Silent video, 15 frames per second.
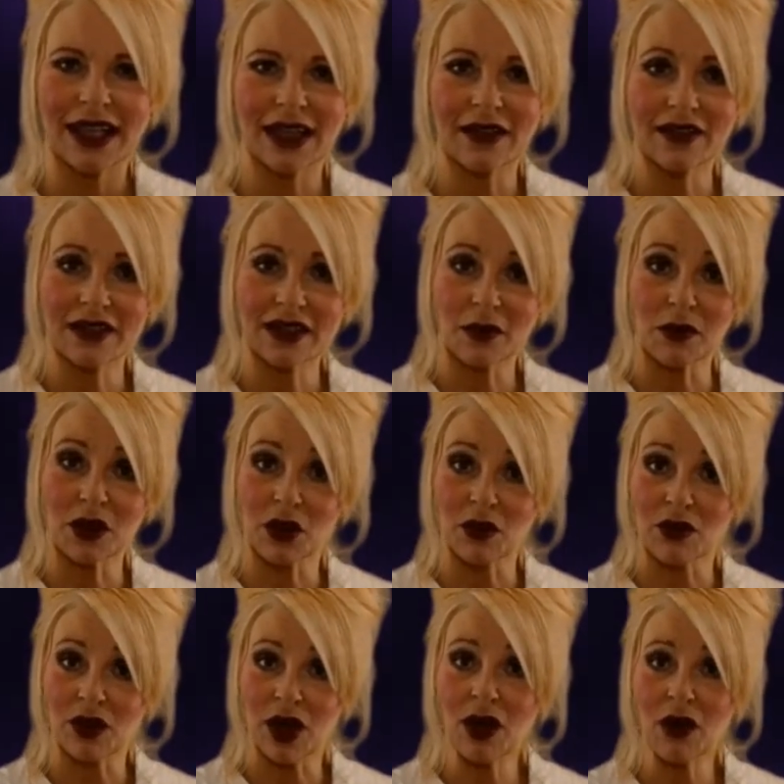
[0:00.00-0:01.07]
If someone
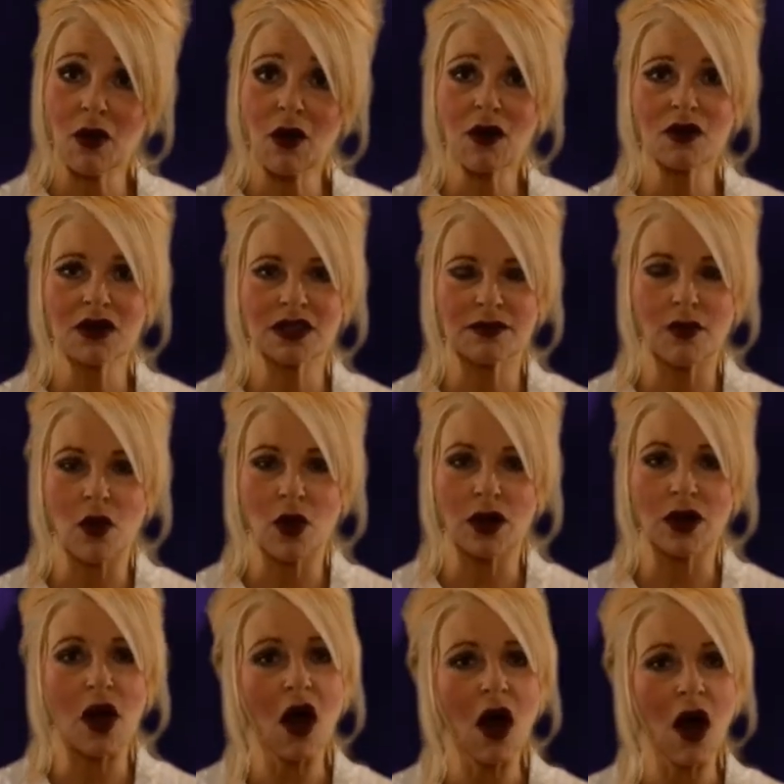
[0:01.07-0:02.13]
you know was
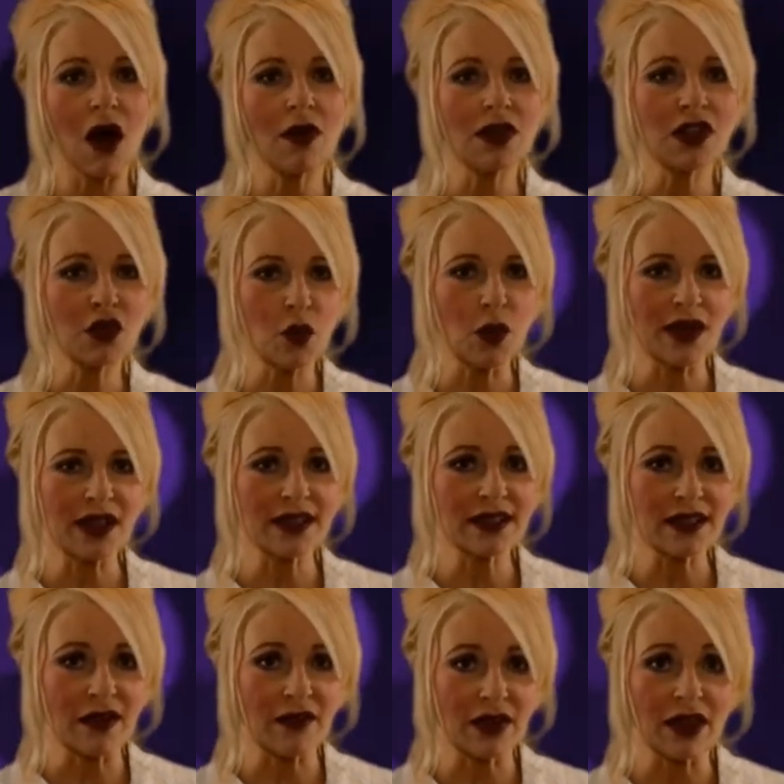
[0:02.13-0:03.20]
born on the
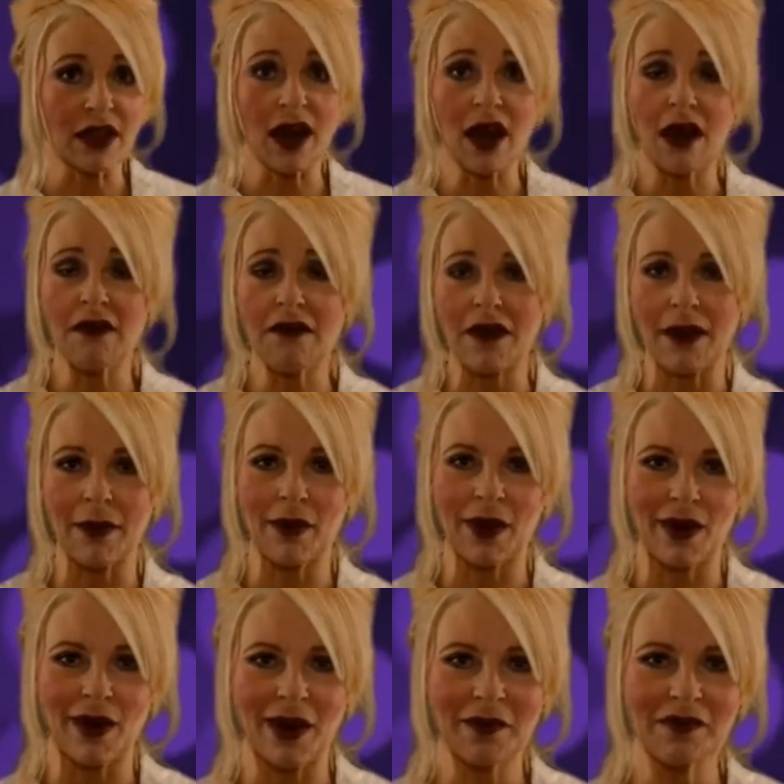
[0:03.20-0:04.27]
27th of
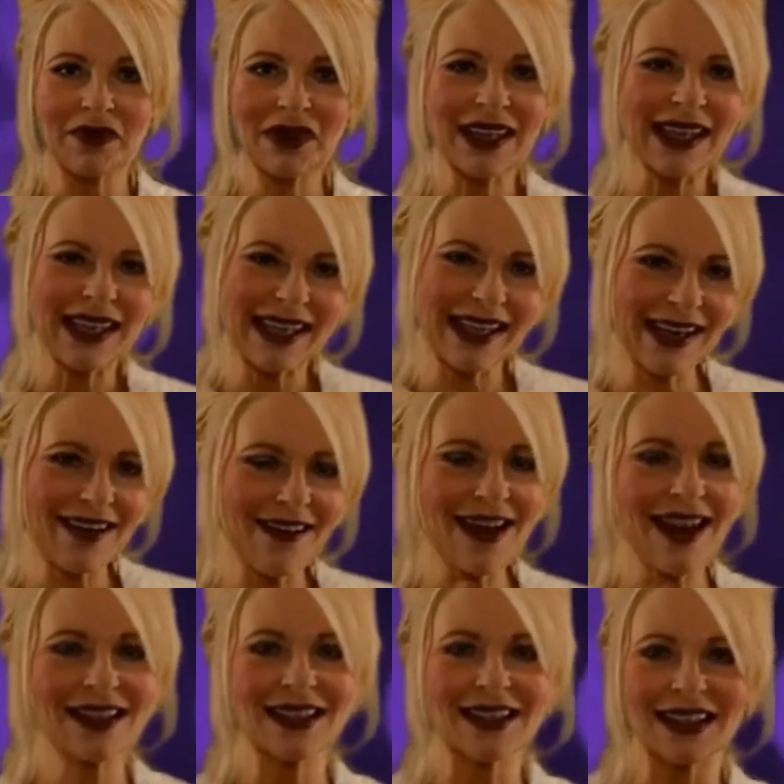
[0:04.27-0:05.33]
February,
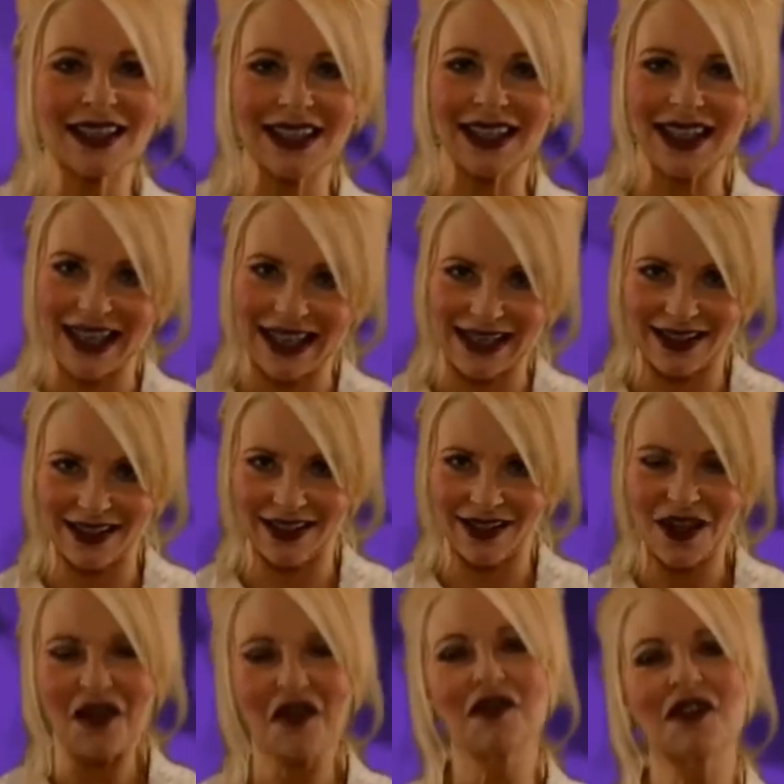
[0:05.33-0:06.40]
here is a little hint
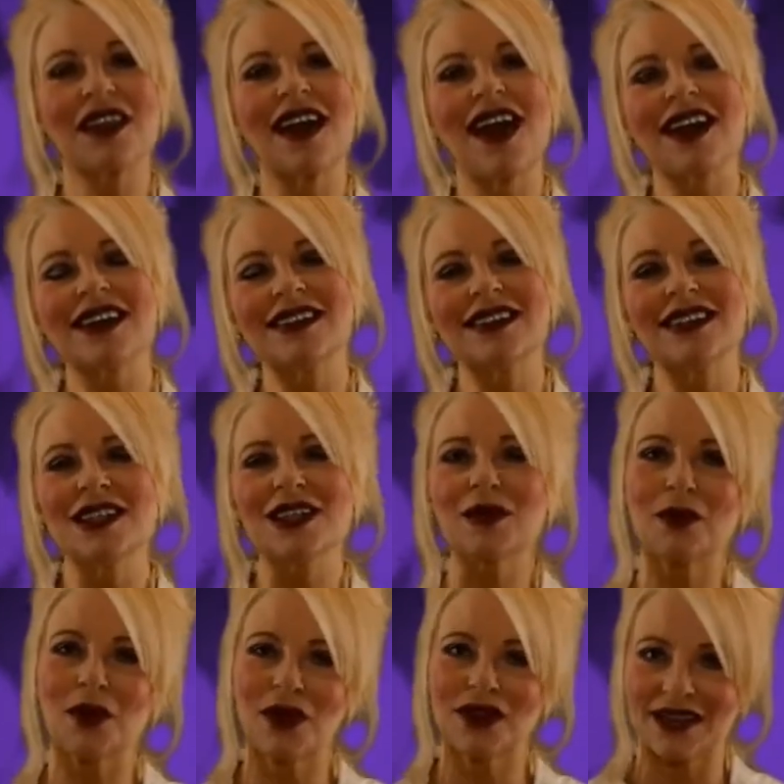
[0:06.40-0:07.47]
for the ideal
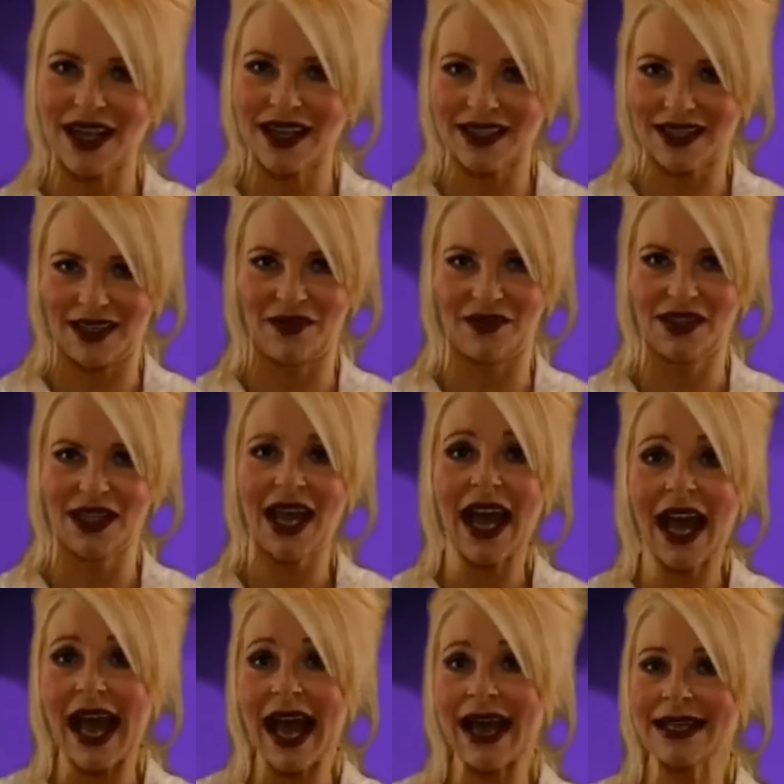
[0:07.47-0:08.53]
birthday gift
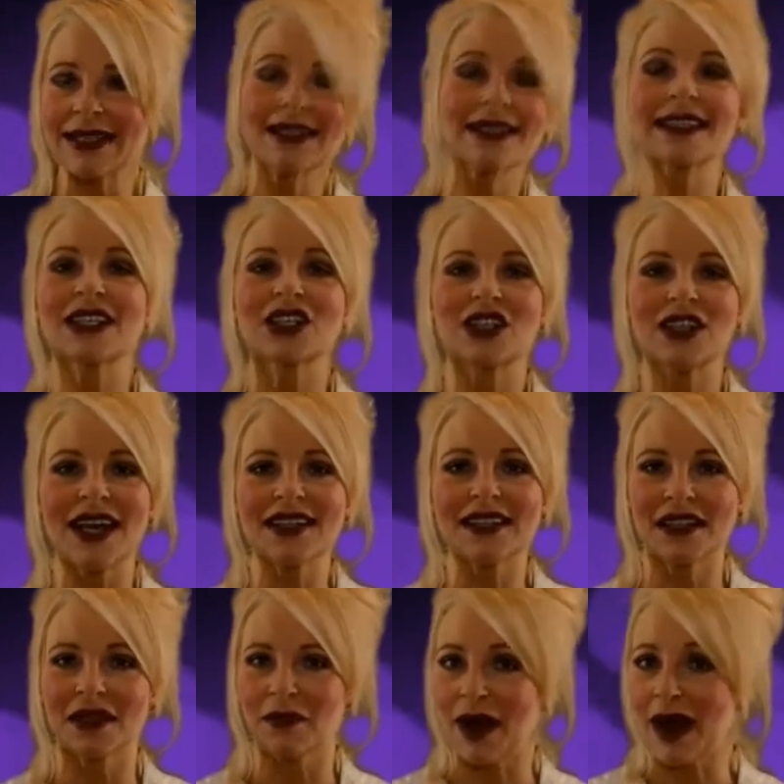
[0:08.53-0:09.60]
as
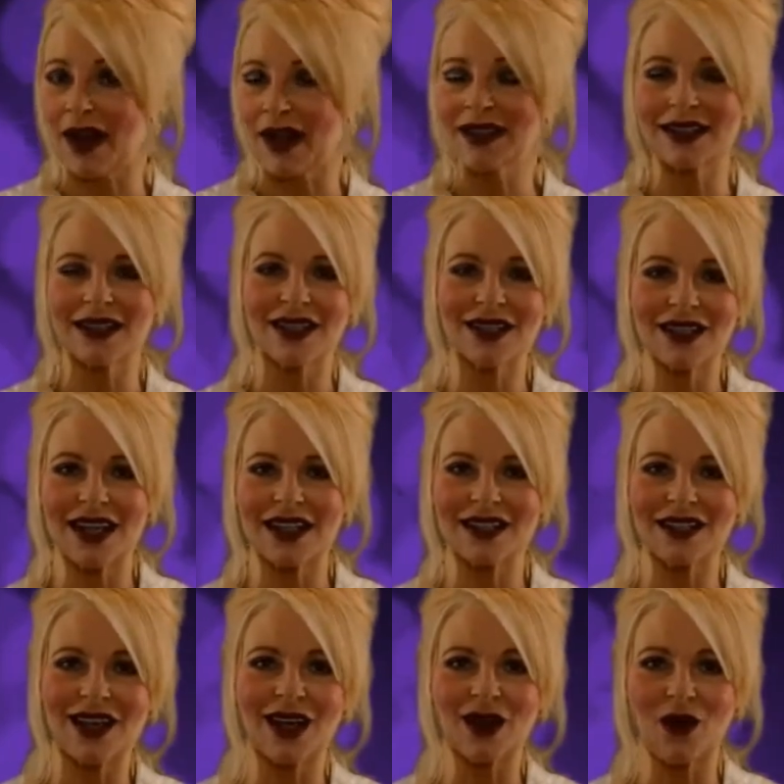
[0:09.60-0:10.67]
suggested by
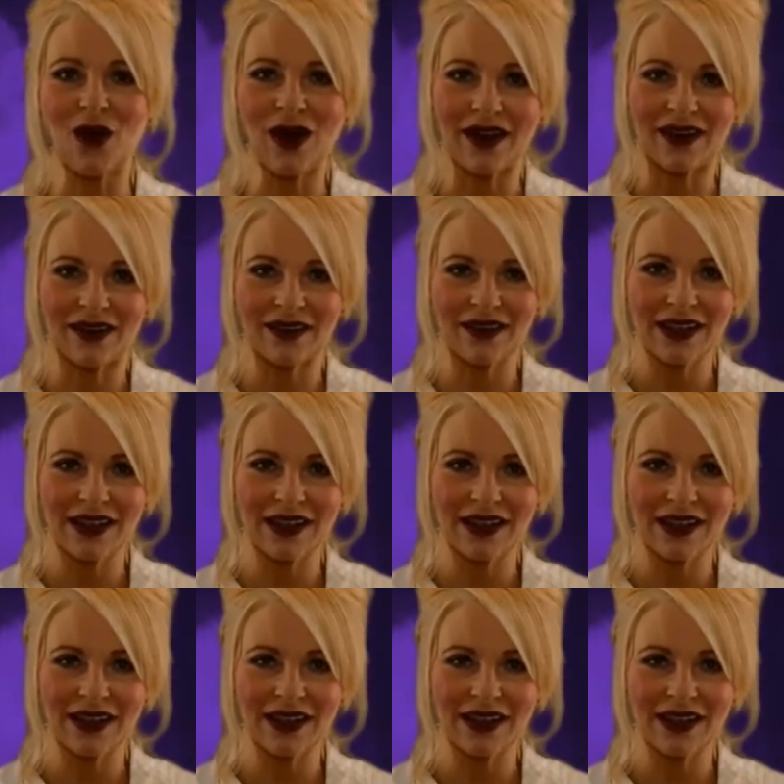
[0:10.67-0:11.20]
sunsigns.org.